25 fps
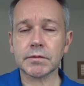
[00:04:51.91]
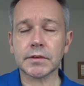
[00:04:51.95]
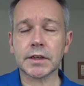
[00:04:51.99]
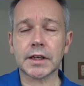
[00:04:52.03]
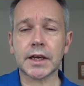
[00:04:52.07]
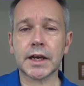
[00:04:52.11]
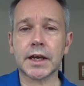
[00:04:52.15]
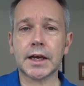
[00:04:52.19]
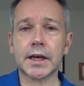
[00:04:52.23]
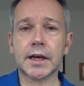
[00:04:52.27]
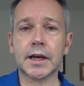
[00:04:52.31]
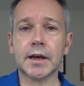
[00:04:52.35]

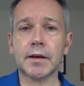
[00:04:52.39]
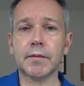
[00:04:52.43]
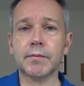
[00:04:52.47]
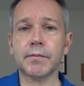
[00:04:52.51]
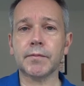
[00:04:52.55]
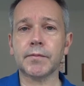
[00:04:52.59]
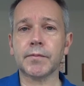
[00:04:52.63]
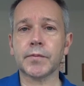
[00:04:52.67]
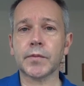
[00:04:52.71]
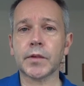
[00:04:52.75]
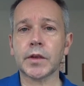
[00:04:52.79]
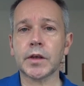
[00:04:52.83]

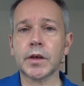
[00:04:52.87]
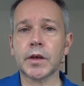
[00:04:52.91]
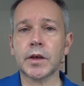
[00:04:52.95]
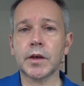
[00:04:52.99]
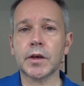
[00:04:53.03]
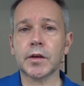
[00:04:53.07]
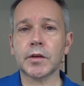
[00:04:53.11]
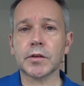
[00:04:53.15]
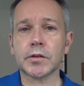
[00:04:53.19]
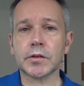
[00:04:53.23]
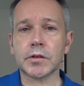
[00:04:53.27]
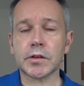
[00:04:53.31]

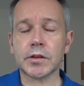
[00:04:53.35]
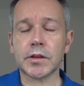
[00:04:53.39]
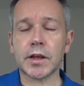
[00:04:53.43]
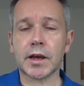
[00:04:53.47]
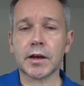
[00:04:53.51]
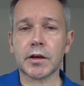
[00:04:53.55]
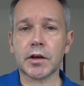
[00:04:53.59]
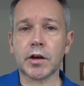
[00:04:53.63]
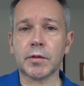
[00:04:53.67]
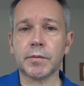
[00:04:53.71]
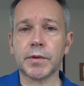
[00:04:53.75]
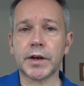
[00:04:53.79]

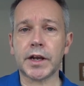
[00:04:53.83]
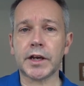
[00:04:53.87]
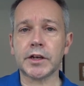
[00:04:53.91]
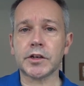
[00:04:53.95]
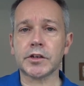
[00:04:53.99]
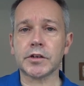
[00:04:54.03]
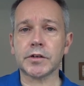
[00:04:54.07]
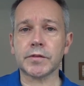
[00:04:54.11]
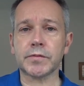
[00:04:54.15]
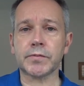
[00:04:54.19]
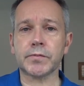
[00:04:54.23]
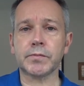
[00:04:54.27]
That
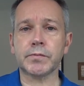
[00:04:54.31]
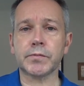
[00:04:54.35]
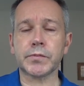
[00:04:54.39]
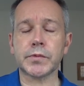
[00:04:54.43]
combination of